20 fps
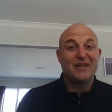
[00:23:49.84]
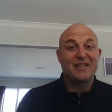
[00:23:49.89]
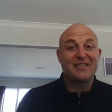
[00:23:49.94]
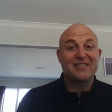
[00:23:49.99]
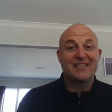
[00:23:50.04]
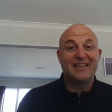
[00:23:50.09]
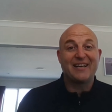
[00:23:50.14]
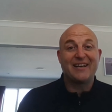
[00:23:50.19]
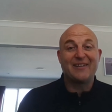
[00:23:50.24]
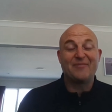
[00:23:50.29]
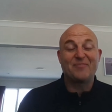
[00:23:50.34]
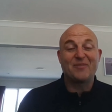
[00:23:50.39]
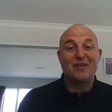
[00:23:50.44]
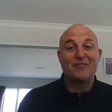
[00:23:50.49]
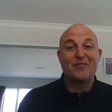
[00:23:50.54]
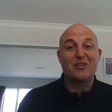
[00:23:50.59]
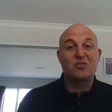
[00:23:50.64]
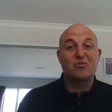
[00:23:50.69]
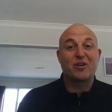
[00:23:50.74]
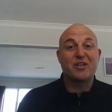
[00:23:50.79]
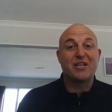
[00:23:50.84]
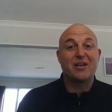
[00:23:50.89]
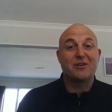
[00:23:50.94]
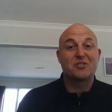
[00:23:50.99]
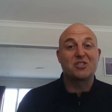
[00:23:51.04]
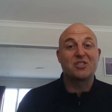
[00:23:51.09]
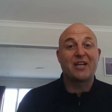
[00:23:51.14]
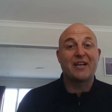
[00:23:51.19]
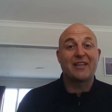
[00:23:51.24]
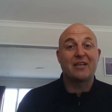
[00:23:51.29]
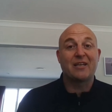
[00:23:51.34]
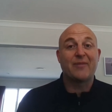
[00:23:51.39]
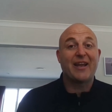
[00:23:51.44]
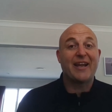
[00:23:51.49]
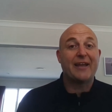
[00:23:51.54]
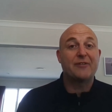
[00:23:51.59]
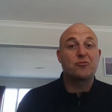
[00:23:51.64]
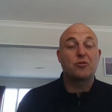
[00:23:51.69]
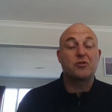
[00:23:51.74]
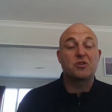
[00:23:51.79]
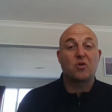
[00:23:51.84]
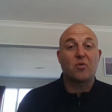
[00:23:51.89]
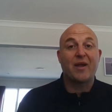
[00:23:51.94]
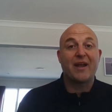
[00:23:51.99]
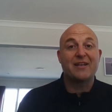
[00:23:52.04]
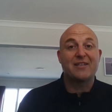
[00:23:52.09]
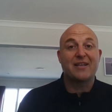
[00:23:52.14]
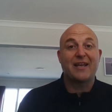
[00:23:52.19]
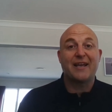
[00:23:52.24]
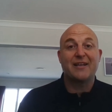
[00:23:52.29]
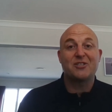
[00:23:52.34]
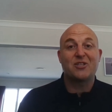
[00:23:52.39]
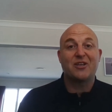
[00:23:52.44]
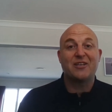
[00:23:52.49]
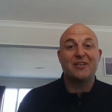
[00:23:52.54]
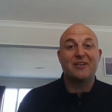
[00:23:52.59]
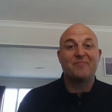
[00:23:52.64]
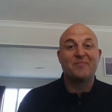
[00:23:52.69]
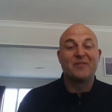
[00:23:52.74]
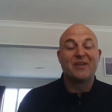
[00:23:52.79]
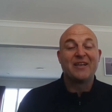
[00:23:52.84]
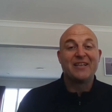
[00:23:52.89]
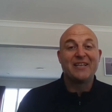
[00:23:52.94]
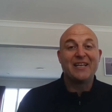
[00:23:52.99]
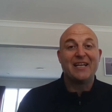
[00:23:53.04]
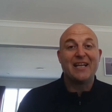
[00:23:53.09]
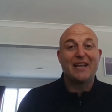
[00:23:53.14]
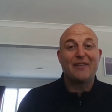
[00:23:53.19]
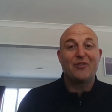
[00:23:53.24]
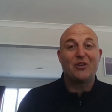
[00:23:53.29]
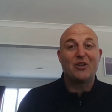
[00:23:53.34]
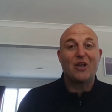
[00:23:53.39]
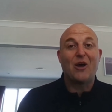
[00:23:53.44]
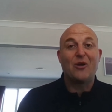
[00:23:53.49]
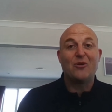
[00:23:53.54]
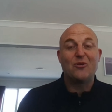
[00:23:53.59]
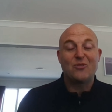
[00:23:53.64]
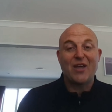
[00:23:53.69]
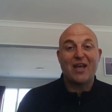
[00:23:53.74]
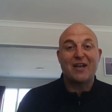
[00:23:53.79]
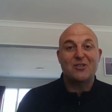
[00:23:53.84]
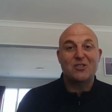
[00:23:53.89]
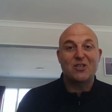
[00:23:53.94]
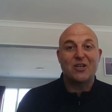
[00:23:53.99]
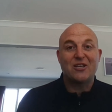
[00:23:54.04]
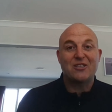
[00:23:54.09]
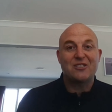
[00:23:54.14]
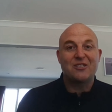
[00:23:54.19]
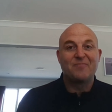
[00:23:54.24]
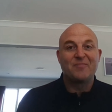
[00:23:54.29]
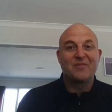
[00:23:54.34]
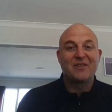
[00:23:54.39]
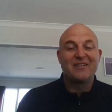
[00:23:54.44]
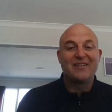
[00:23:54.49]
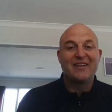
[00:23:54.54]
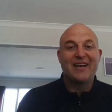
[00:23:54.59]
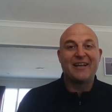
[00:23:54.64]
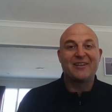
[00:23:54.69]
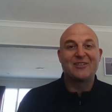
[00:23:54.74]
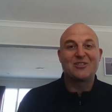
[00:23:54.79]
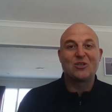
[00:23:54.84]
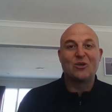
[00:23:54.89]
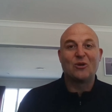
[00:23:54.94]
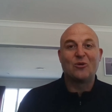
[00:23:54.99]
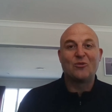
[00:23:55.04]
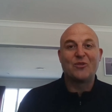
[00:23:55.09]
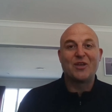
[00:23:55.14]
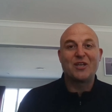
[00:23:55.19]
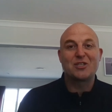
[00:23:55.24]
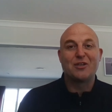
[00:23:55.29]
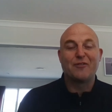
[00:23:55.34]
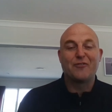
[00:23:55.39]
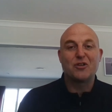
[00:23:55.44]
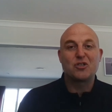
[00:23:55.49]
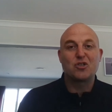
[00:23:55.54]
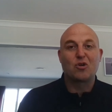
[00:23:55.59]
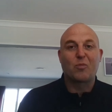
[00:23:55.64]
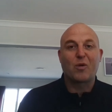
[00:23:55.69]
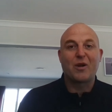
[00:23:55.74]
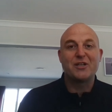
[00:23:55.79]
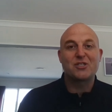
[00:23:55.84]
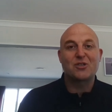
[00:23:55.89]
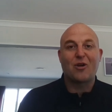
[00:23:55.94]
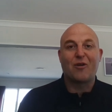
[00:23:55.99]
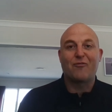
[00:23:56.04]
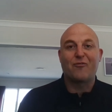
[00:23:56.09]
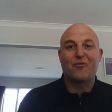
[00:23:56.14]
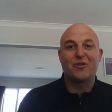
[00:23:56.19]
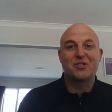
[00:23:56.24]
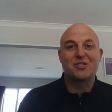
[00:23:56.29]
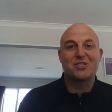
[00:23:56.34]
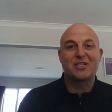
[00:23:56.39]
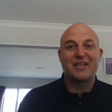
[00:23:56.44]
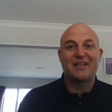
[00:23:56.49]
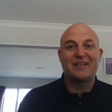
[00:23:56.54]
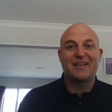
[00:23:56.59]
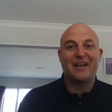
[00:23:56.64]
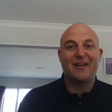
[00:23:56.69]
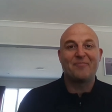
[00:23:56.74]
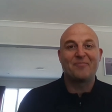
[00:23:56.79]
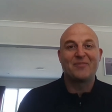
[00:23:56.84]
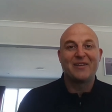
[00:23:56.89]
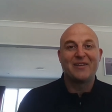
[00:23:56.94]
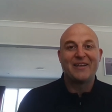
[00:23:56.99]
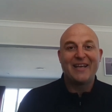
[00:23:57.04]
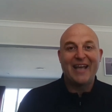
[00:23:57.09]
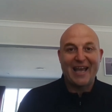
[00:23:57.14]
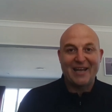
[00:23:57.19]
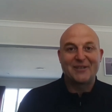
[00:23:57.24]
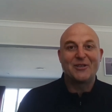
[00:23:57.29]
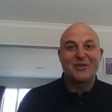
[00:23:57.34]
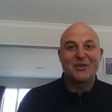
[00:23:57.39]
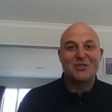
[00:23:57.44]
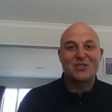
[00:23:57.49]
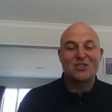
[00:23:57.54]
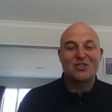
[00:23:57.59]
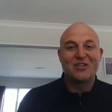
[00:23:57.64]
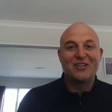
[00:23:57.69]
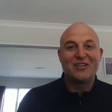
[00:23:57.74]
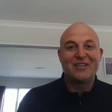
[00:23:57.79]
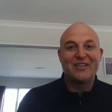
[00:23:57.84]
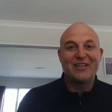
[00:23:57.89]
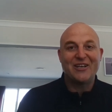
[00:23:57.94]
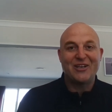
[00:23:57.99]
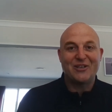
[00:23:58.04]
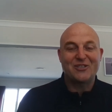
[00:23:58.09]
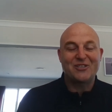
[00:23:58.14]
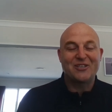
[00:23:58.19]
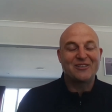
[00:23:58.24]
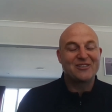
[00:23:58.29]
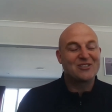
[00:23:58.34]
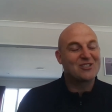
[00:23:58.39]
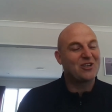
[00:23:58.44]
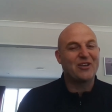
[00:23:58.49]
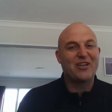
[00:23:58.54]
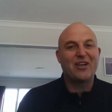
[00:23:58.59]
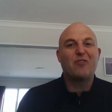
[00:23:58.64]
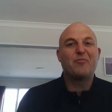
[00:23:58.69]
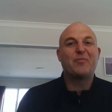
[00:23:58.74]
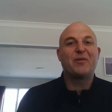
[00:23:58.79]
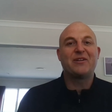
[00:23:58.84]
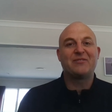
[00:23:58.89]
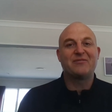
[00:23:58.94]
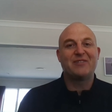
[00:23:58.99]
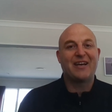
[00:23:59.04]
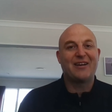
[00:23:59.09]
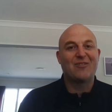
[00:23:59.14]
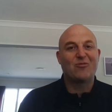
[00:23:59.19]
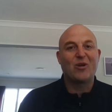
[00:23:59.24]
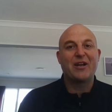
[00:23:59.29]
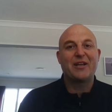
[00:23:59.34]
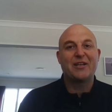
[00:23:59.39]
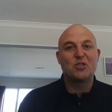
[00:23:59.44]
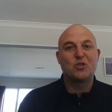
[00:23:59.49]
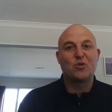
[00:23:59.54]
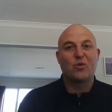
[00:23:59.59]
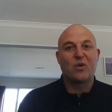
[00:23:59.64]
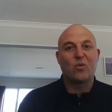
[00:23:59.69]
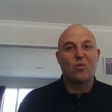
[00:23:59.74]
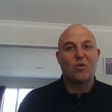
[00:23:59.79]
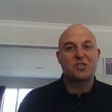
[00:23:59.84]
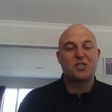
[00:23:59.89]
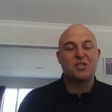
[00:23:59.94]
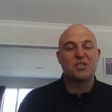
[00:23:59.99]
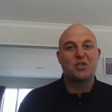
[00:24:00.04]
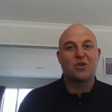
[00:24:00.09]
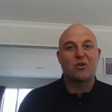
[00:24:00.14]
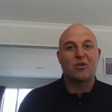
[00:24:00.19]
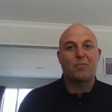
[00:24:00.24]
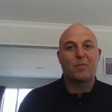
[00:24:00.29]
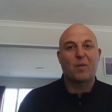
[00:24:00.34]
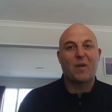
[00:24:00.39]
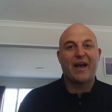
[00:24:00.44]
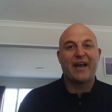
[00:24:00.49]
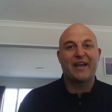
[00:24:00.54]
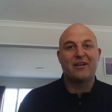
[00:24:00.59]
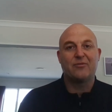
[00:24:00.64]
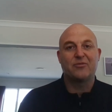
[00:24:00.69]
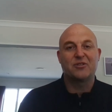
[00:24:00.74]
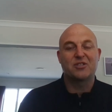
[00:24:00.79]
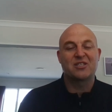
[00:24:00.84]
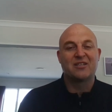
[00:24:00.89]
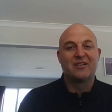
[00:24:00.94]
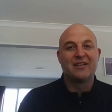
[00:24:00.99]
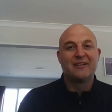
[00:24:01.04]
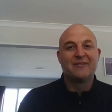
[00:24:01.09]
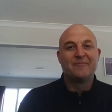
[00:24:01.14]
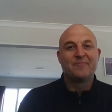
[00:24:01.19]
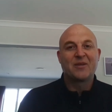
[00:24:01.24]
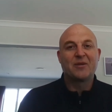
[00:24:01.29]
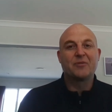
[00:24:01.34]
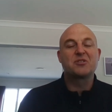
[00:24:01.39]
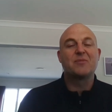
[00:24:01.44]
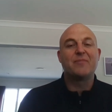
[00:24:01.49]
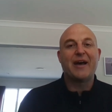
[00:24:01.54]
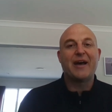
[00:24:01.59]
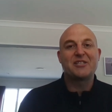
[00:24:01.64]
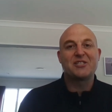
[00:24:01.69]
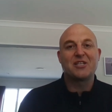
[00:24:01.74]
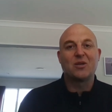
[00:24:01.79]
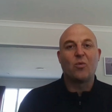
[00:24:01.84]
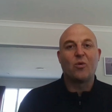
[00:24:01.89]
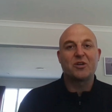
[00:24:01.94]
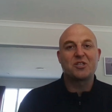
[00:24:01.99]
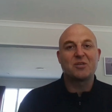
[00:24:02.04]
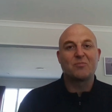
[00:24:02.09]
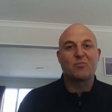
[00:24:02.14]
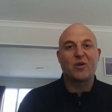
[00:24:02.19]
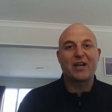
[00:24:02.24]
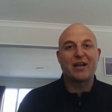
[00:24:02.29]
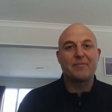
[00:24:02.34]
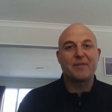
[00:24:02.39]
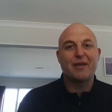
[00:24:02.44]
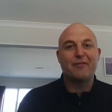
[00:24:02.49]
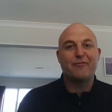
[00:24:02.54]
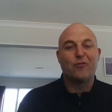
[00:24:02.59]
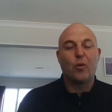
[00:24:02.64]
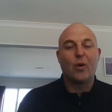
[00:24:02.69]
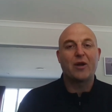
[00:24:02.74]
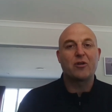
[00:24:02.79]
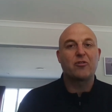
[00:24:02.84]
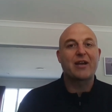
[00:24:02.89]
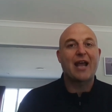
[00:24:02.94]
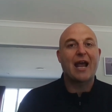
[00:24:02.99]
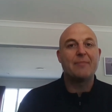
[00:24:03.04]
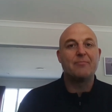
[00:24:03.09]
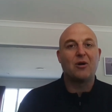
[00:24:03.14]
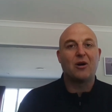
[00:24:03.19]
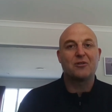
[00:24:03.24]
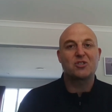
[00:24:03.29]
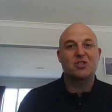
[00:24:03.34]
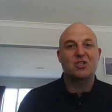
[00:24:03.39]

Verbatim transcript: but um, if history tells us anything about Andrew Durante, is that you you never know that it's it until there's an official press conference, and um, and it is it. So yeah, I've been uh, really enjoying watching Dura play, and it was it was amazing to watch him bring up that 400 game